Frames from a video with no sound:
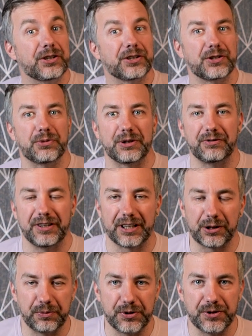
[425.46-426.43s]
you can do it via
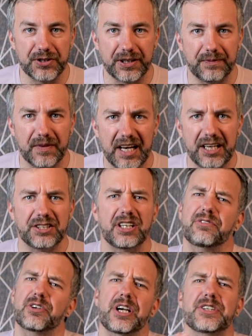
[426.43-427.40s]
computer.
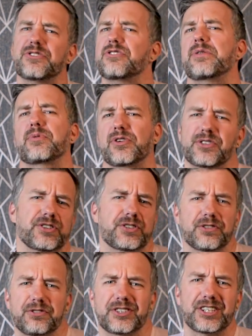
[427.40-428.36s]
Instead of going through a
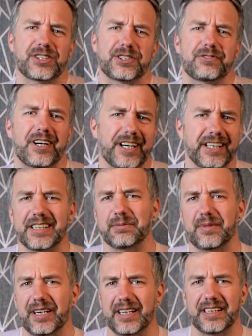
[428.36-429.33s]
process of
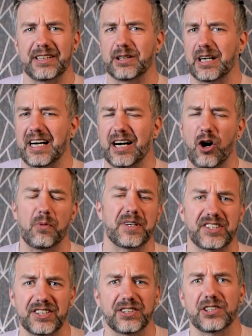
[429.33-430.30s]
certifying my Home
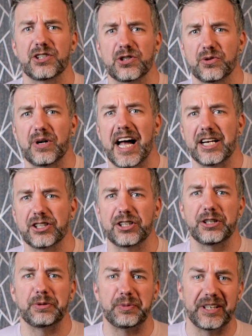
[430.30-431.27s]
Assistant to
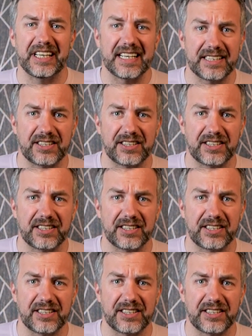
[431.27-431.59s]
HTTPS,